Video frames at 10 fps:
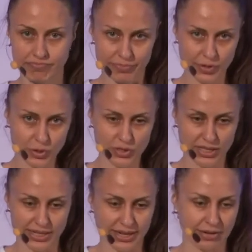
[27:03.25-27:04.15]
using
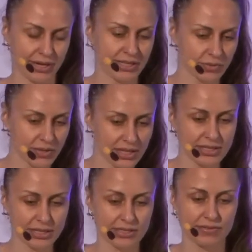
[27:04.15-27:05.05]
Dekorate. So this
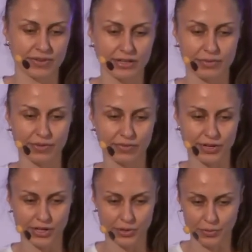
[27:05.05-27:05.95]
is available for
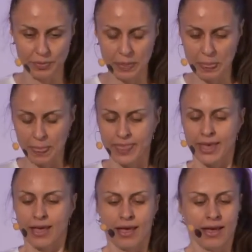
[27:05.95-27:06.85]
you.
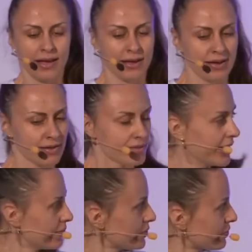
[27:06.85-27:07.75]

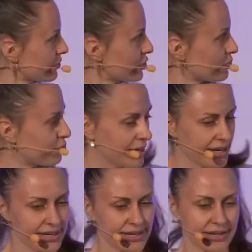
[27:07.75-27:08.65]
That was for
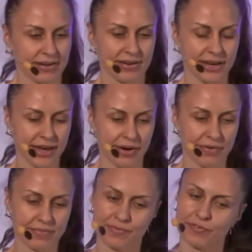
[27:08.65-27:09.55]
Spring. Now,
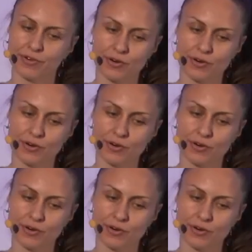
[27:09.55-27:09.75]
for